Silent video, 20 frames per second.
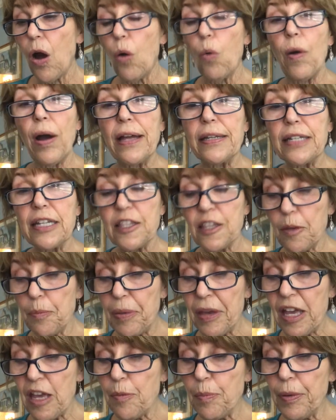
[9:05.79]
What did the
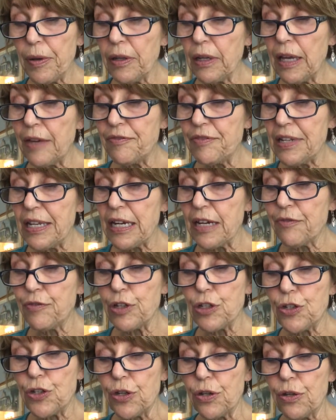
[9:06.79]
people of
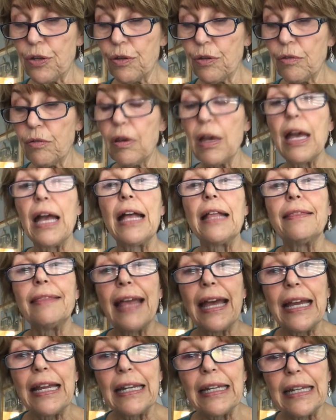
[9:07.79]
Nineveh do?
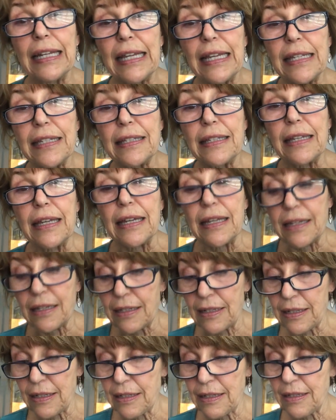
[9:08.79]
They
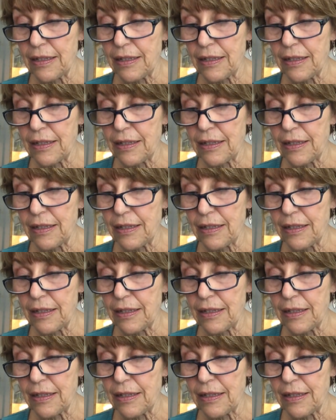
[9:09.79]
listened.